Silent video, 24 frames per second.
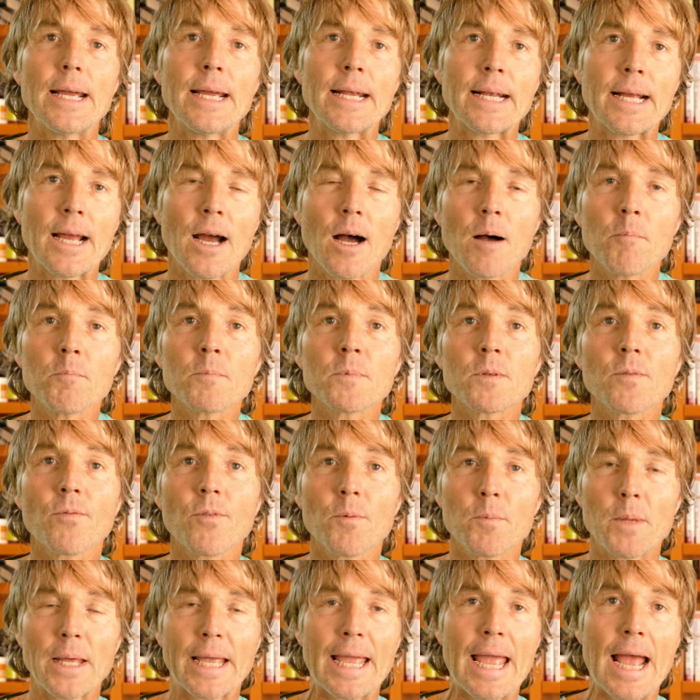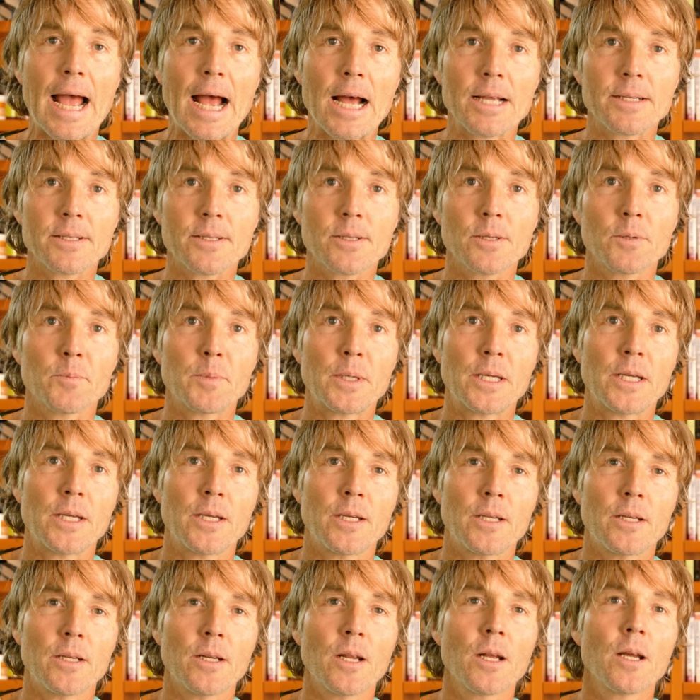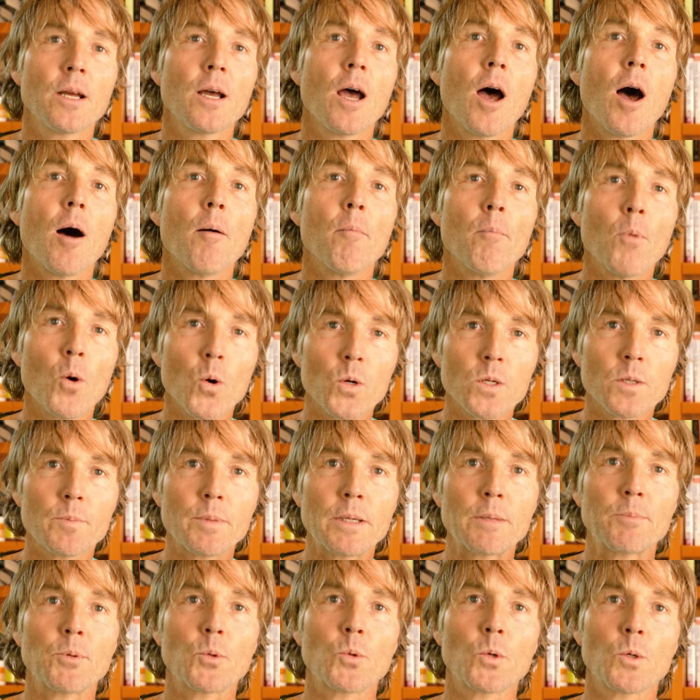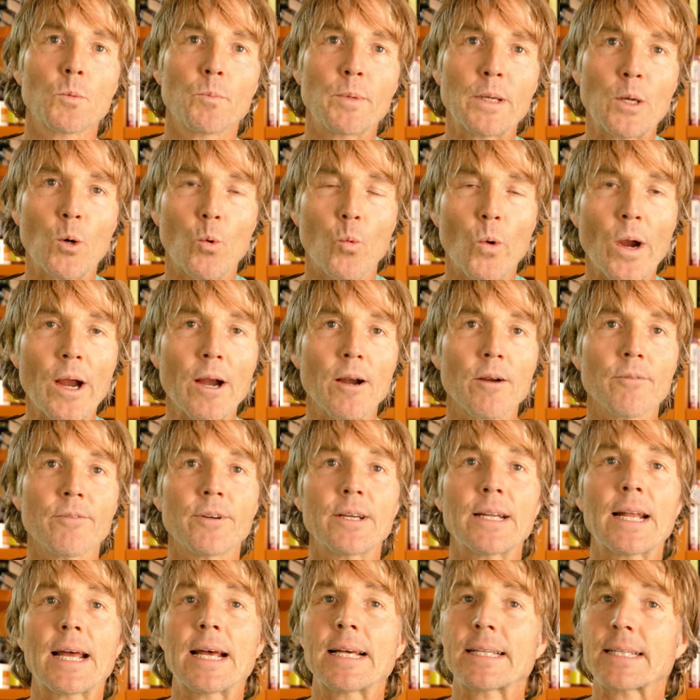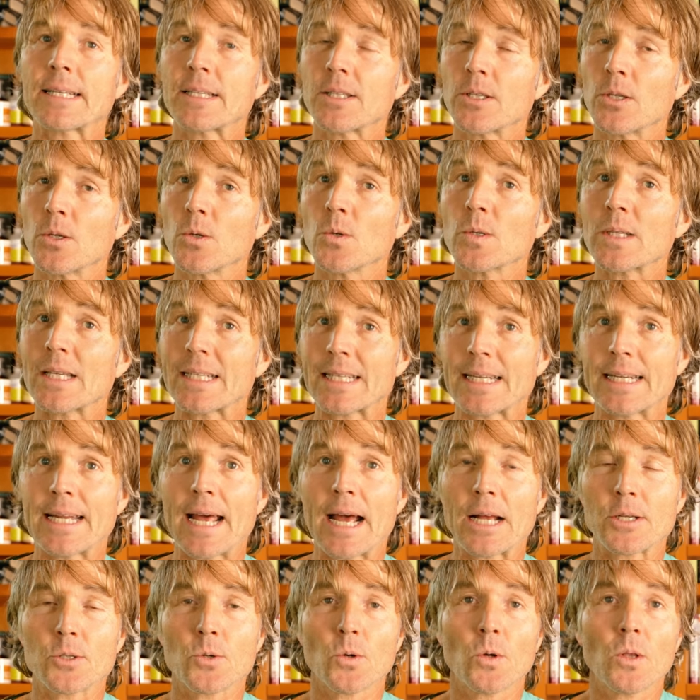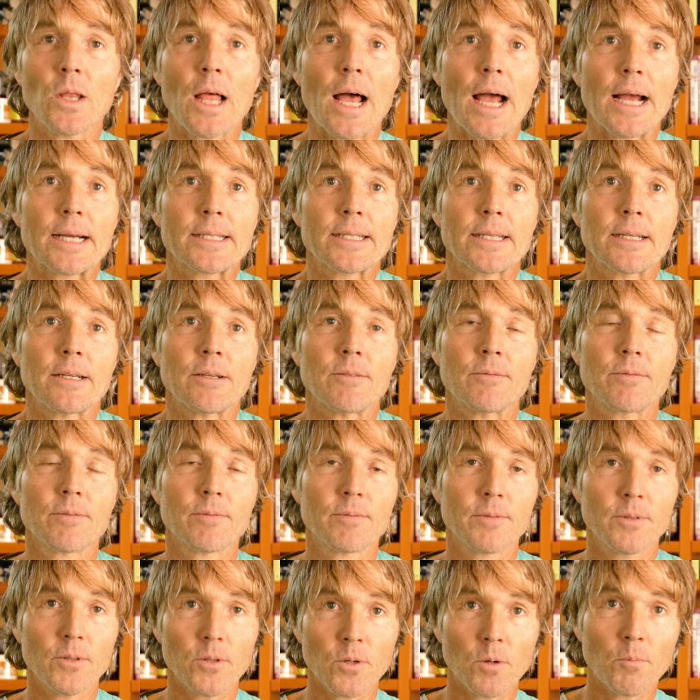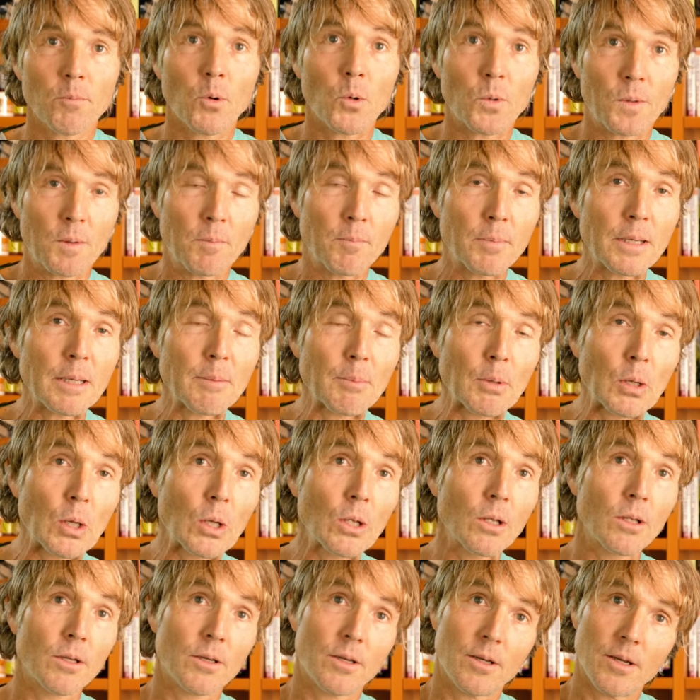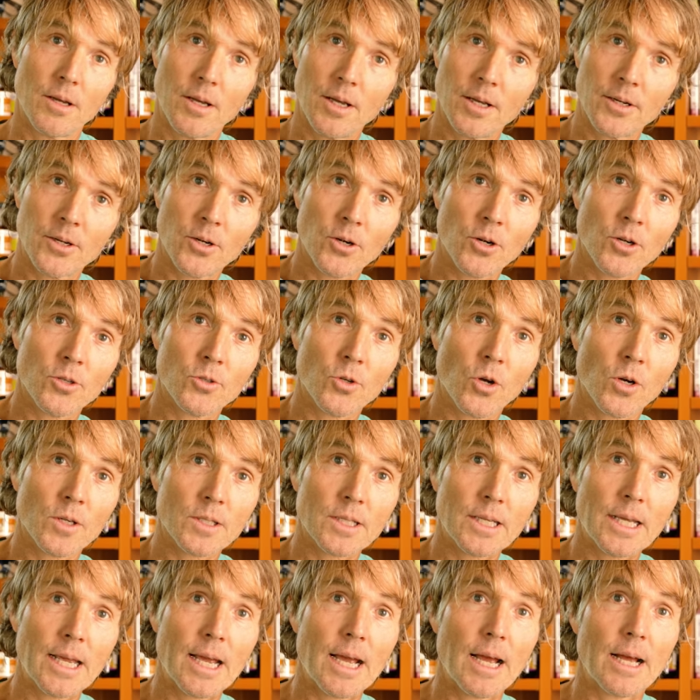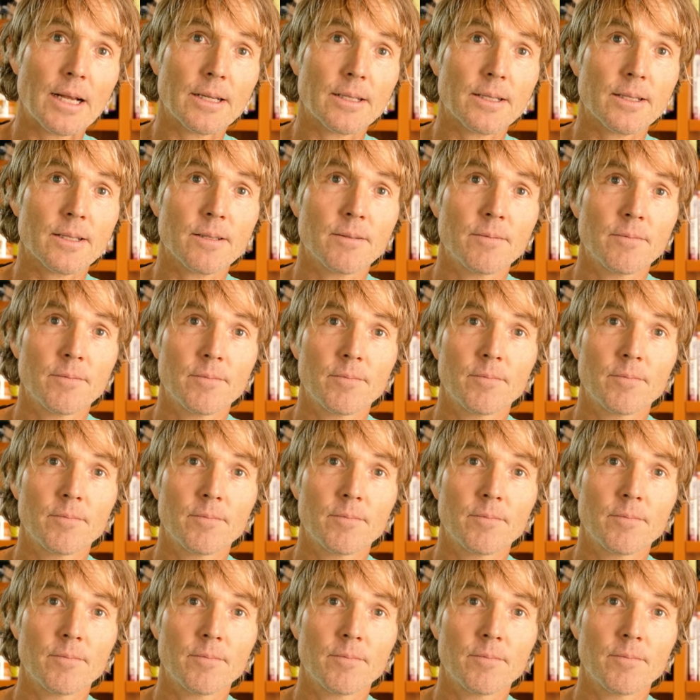It comes from the castor bean. Most people would be aware of it as it's used as a natural laxative, you know, both in people and in our dogs and cats.